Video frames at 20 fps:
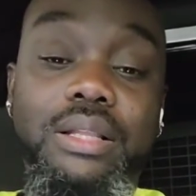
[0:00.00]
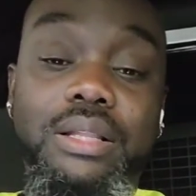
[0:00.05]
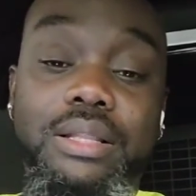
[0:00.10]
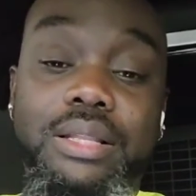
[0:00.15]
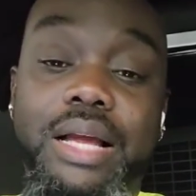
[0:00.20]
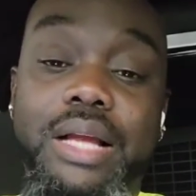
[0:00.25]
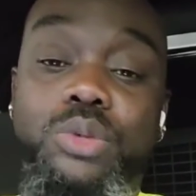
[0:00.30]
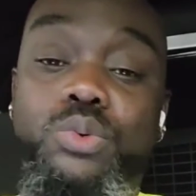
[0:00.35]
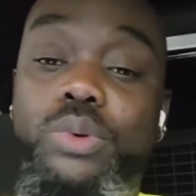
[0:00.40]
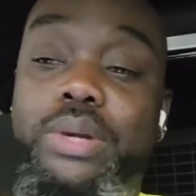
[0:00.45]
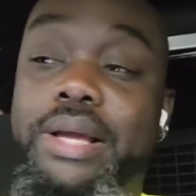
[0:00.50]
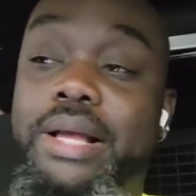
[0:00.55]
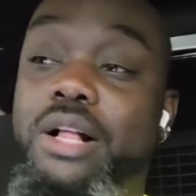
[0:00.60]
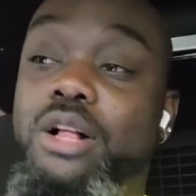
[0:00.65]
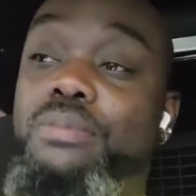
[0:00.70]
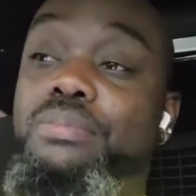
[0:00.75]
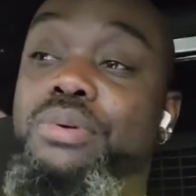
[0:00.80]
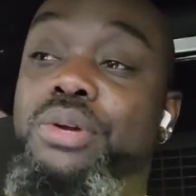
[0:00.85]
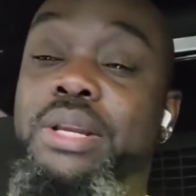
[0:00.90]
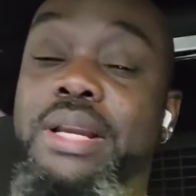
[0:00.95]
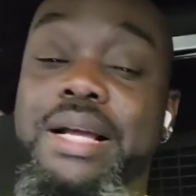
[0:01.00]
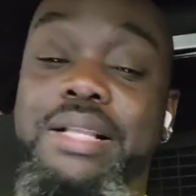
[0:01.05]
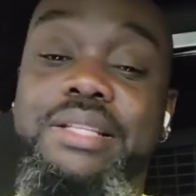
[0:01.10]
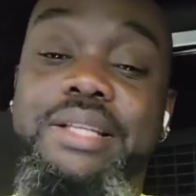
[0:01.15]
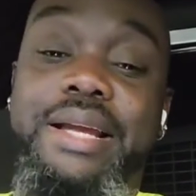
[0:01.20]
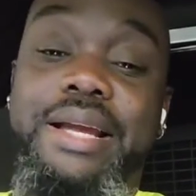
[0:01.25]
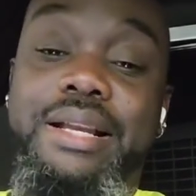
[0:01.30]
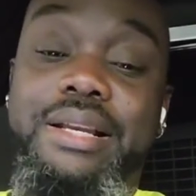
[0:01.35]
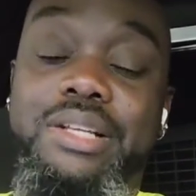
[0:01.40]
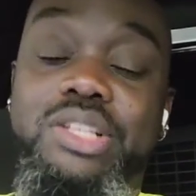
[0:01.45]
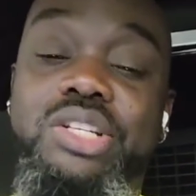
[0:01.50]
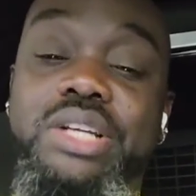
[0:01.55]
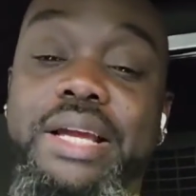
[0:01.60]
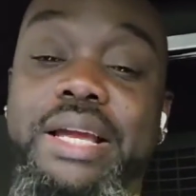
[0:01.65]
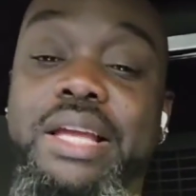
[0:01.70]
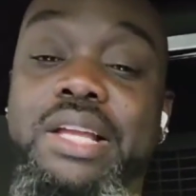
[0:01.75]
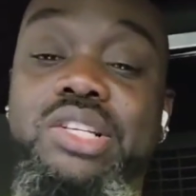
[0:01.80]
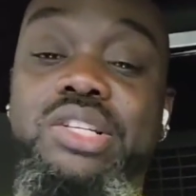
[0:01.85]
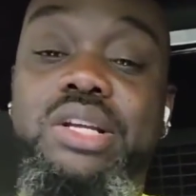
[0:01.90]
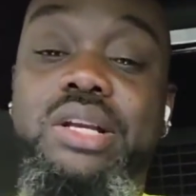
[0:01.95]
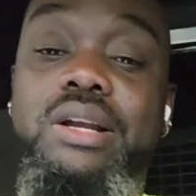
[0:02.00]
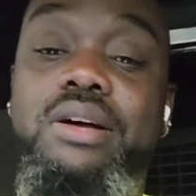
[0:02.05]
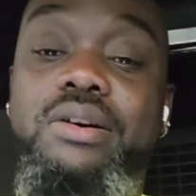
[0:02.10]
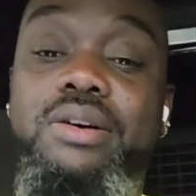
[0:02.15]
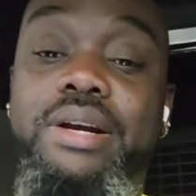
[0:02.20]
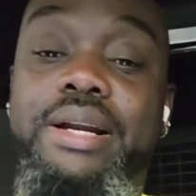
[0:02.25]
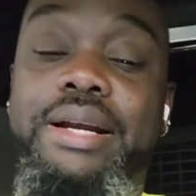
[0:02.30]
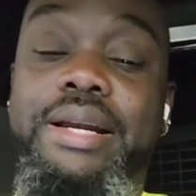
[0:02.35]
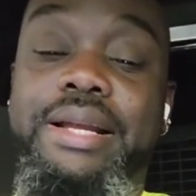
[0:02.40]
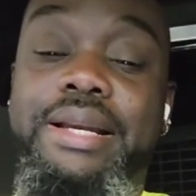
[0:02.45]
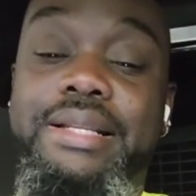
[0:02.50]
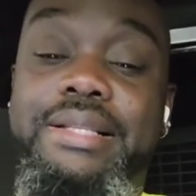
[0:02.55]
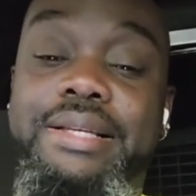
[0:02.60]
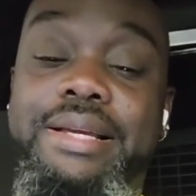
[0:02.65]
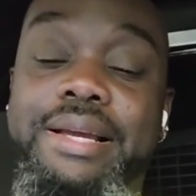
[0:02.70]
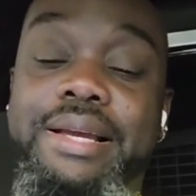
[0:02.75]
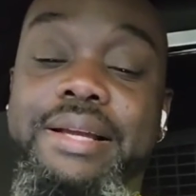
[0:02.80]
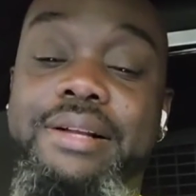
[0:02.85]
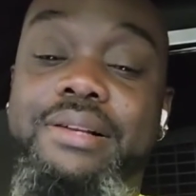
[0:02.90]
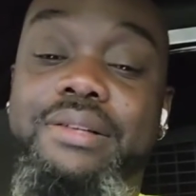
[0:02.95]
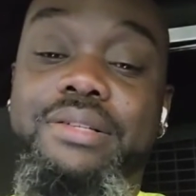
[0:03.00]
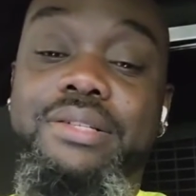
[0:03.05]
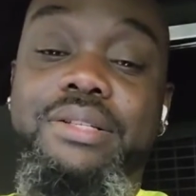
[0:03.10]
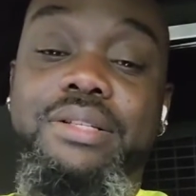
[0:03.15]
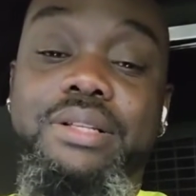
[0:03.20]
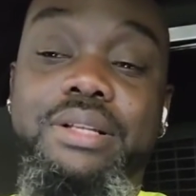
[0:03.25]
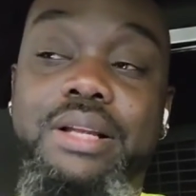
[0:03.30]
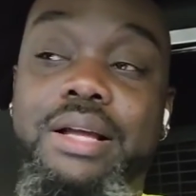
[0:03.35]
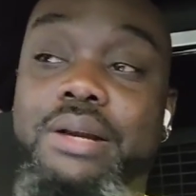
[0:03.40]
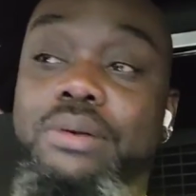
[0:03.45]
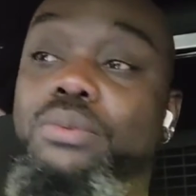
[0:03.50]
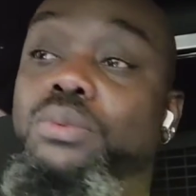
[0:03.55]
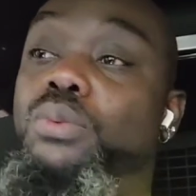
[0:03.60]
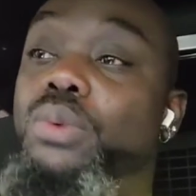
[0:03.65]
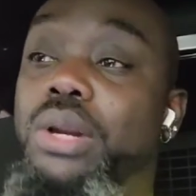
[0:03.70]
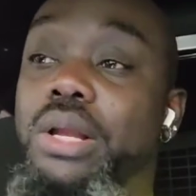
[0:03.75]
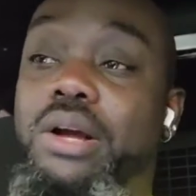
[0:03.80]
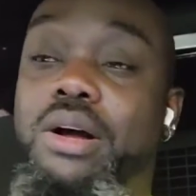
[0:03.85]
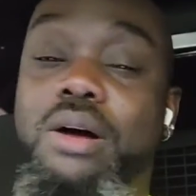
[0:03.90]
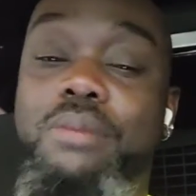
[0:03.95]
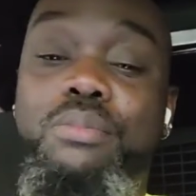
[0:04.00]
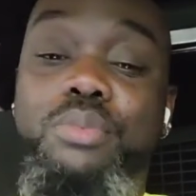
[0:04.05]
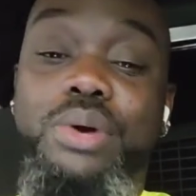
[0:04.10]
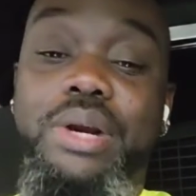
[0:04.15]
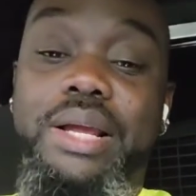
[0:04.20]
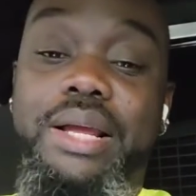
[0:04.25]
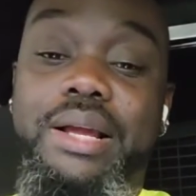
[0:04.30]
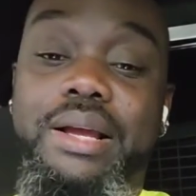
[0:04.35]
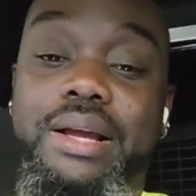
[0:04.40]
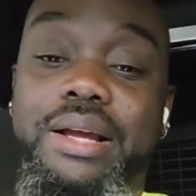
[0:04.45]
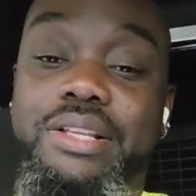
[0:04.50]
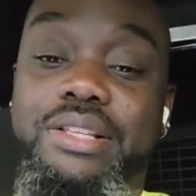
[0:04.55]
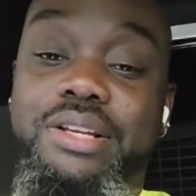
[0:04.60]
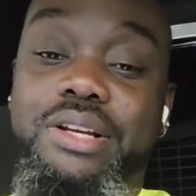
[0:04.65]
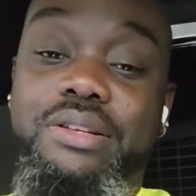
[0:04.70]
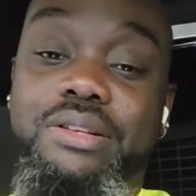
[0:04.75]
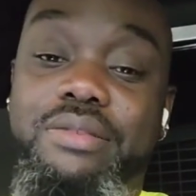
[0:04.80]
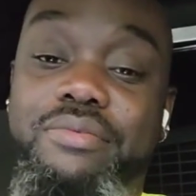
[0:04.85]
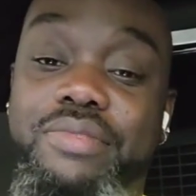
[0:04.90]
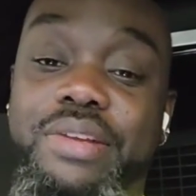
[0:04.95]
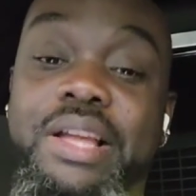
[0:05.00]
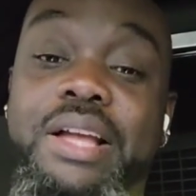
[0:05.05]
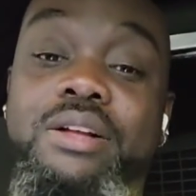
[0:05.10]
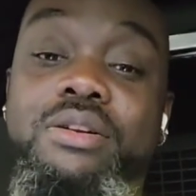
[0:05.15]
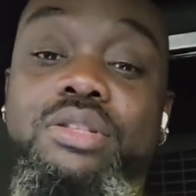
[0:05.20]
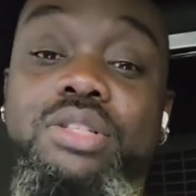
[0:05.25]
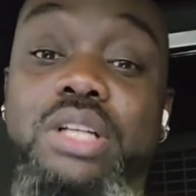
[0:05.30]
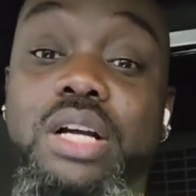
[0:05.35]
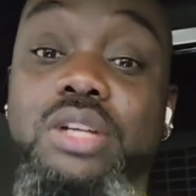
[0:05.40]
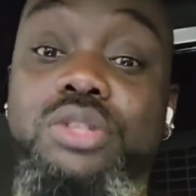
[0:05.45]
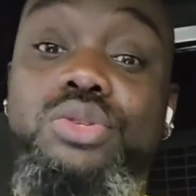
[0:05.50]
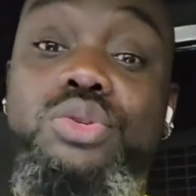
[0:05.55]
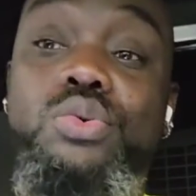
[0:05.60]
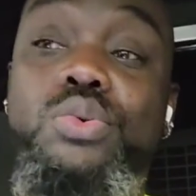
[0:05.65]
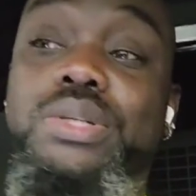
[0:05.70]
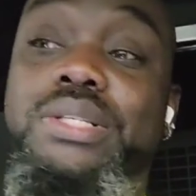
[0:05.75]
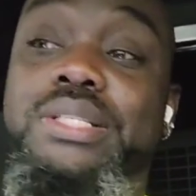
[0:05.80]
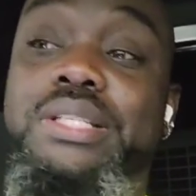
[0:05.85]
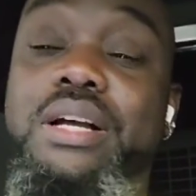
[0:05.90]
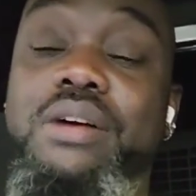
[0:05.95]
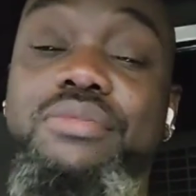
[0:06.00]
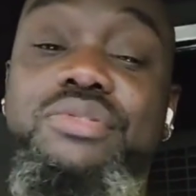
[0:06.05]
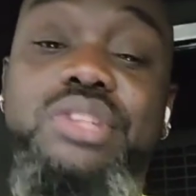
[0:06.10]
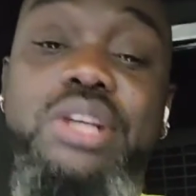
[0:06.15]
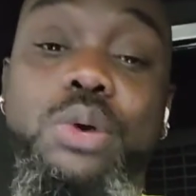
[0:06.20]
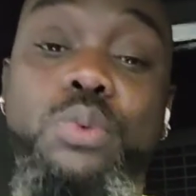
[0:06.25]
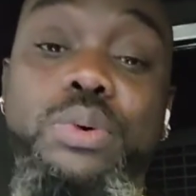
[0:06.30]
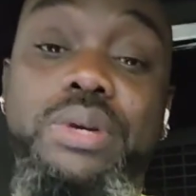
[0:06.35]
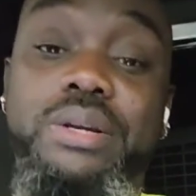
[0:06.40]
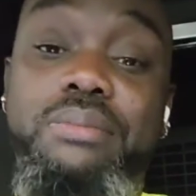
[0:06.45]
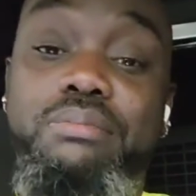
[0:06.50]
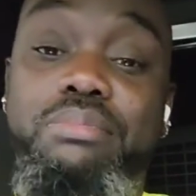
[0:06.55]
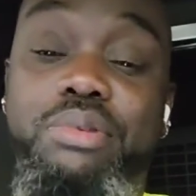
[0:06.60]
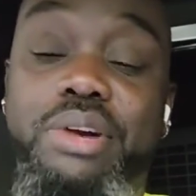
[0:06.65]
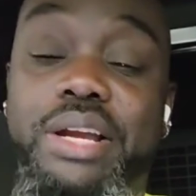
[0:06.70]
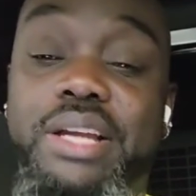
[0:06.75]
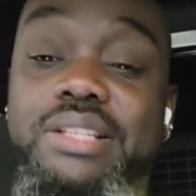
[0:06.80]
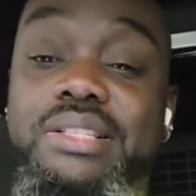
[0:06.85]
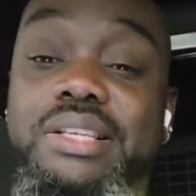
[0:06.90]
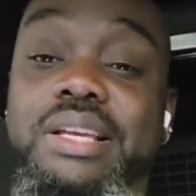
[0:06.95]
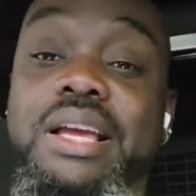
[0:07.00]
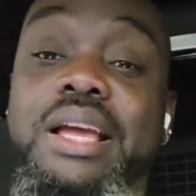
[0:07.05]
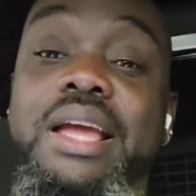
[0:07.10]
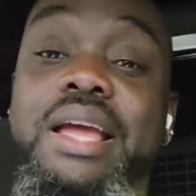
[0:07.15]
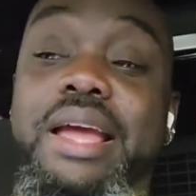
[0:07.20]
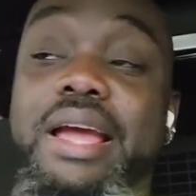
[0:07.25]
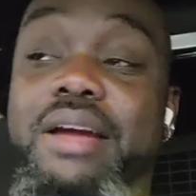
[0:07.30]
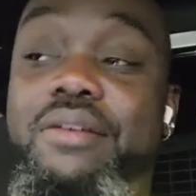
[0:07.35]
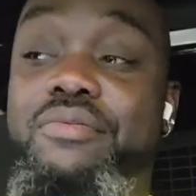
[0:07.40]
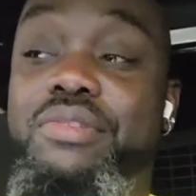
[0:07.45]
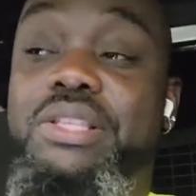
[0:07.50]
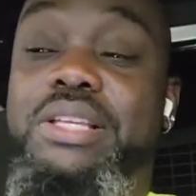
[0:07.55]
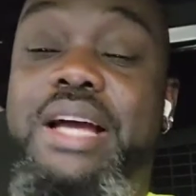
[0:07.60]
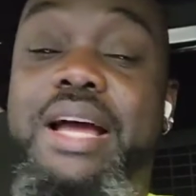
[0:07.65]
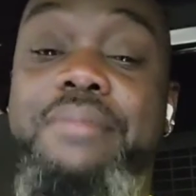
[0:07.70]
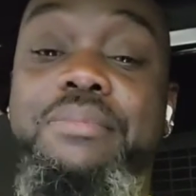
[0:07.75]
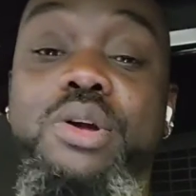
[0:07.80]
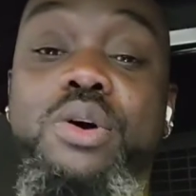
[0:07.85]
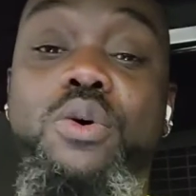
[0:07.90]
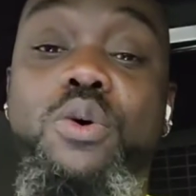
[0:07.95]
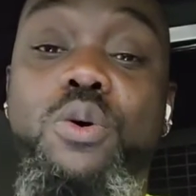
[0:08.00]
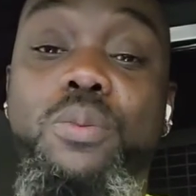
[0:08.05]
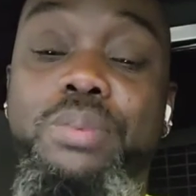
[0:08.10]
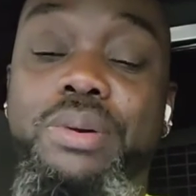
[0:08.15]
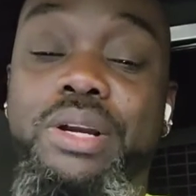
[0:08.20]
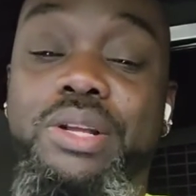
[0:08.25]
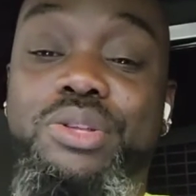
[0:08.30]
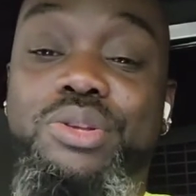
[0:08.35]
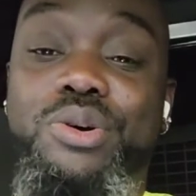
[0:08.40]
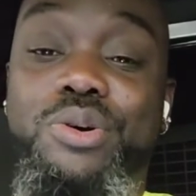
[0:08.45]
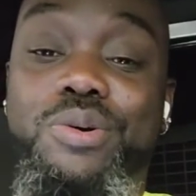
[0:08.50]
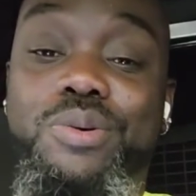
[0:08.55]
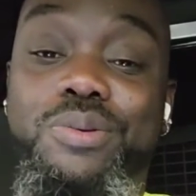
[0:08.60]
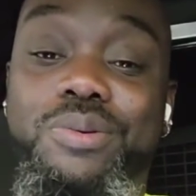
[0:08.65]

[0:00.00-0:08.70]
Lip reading: That will help you not to get the check engine on and anything else that will come with it. Because the vehicle does do a self-check with the brakes every time you open the door.